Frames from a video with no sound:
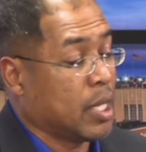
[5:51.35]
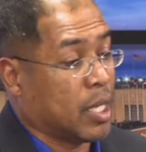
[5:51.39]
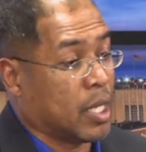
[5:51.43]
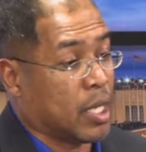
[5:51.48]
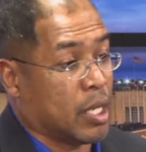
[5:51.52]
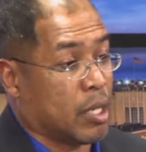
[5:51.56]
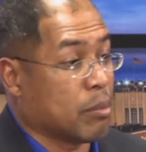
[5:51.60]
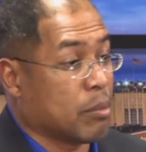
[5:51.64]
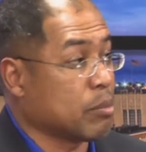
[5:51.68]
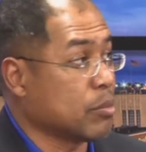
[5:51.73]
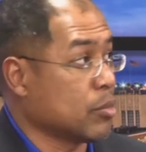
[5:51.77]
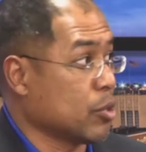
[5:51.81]

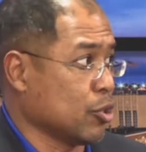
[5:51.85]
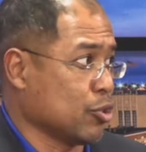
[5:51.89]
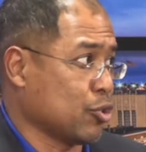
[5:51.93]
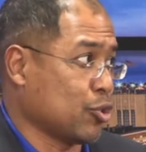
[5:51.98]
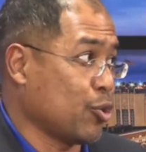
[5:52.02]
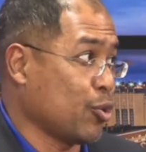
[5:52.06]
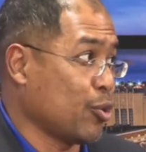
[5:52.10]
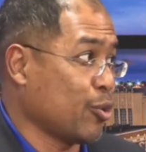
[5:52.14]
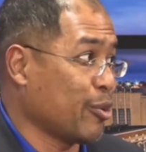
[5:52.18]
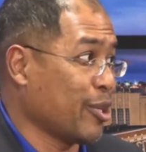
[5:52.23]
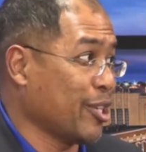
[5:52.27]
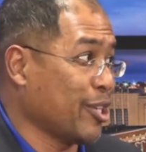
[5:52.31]
Um, the
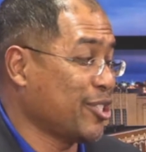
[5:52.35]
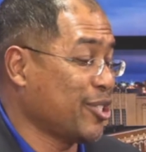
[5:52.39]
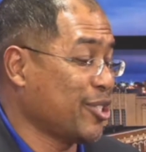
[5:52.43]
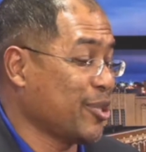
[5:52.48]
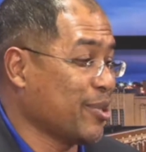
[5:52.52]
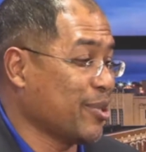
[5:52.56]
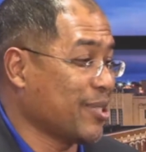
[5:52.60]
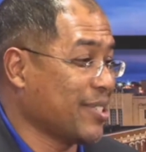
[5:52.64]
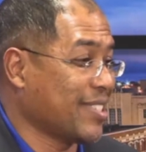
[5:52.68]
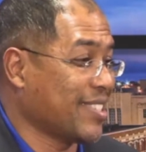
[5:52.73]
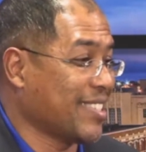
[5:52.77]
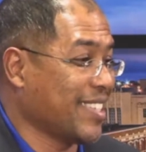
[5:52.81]
scooter
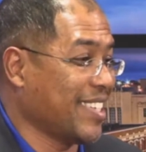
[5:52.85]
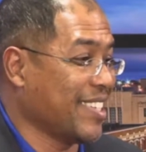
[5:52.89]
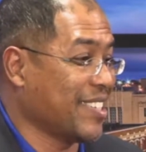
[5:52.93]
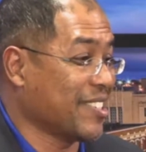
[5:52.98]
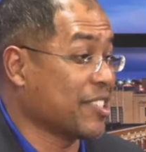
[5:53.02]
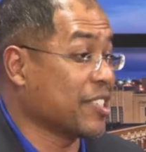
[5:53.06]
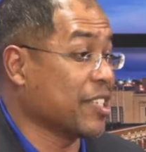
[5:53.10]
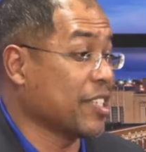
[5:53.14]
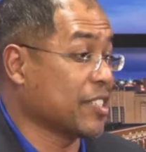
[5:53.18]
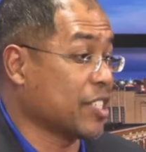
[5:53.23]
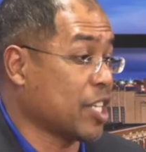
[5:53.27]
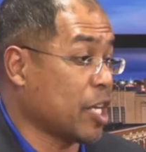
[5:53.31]
issue is,
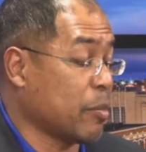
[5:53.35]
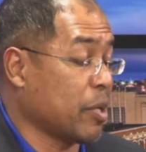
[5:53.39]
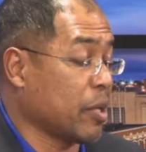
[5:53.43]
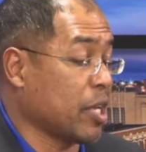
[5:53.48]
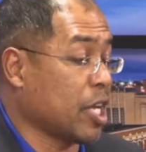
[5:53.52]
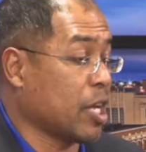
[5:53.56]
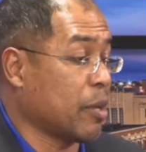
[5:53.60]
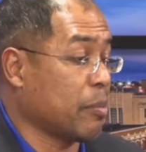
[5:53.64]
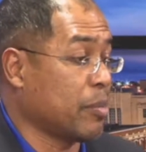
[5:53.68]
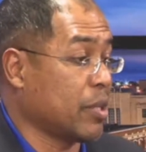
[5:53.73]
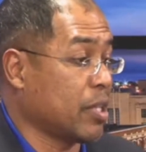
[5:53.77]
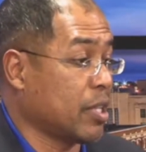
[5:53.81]
is is
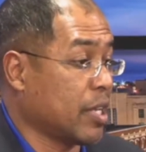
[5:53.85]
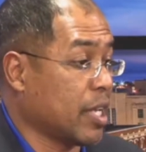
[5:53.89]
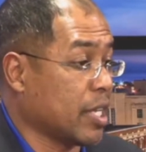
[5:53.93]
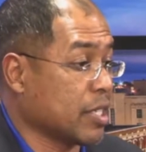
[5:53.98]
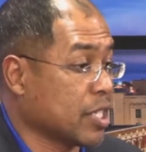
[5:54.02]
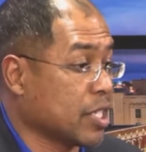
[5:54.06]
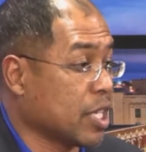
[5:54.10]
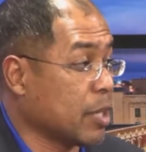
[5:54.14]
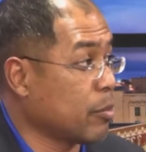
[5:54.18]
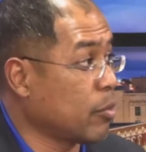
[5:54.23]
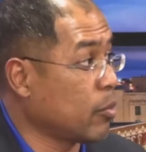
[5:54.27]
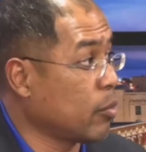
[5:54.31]
coming up in the
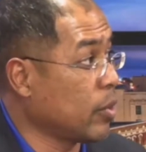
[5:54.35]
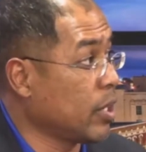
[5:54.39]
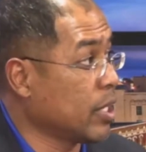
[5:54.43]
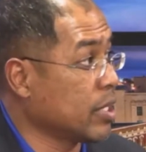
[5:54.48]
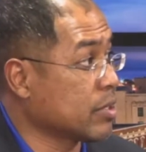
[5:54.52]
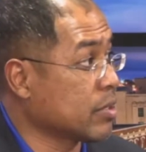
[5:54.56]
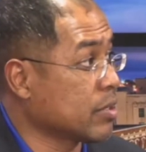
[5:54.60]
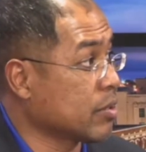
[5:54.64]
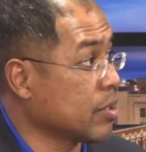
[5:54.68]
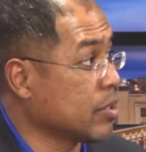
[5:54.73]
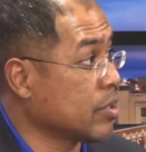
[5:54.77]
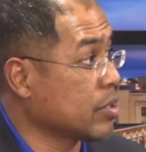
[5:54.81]
next Correct. couple
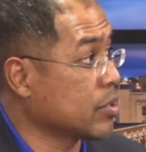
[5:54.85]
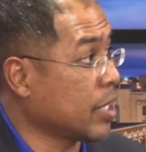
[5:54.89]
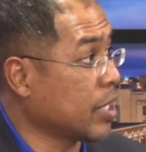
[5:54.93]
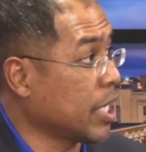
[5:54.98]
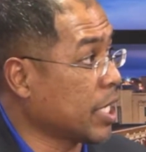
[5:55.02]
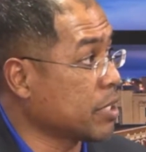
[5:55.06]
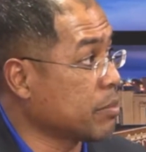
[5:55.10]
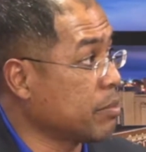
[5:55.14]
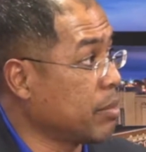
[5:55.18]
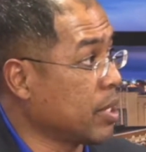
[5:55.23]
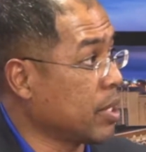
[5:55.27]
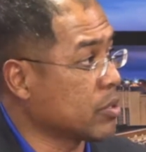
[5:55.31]
weeks, okay. so
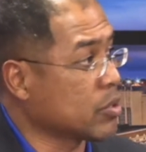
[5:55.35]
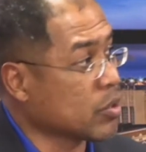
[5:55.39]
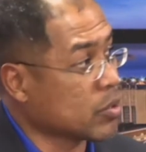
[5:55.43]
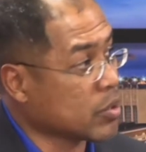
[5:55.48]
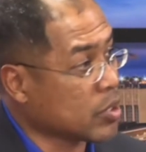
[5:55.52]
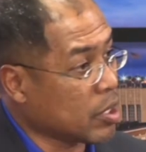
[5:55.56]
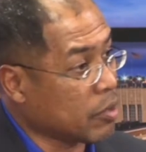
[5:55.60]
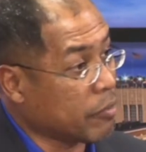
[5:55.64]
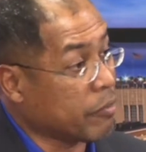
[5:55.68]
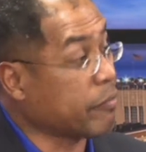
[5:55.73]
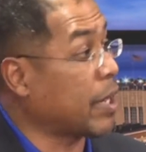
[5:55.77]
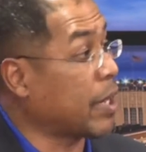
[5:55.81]
that's big. So
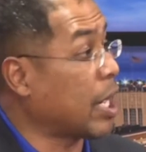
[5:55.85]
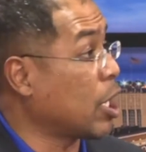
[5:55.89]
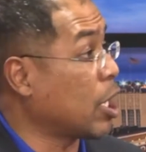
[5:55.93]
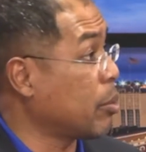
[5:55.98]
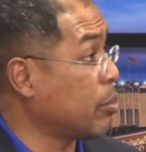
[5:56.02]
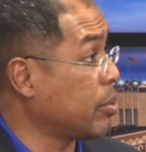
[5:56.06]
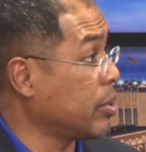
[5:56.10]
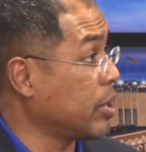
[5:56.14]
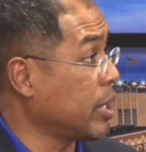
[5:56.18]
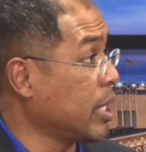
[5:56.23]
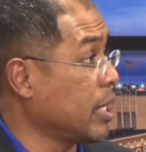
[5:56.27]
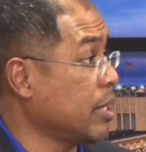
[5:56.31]
it's
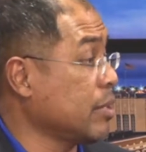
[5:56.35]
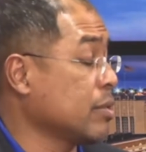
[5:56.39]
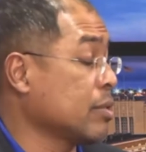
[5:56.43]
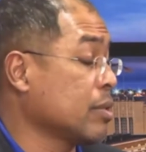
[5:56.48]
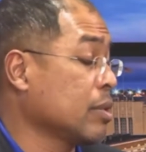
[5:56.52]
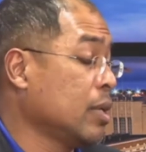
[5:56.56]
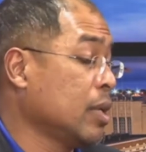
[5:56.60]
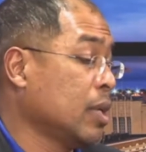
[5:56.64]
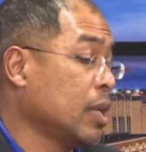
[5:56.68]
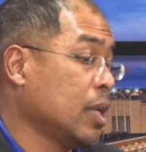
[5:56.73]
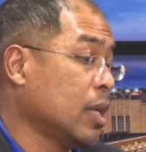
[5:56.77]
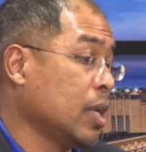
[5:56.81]
fire
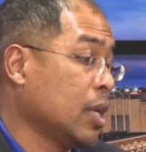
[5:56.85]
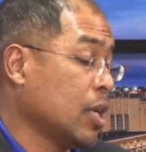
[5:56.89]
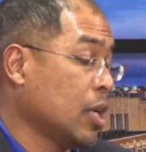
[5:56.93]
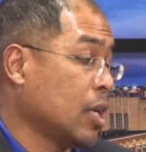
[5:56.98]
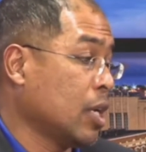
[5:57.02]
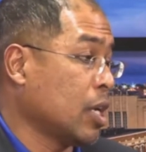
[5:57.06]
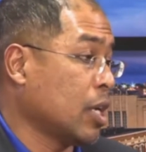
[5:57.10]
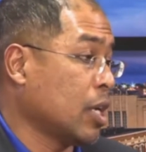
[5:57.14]
police. Right.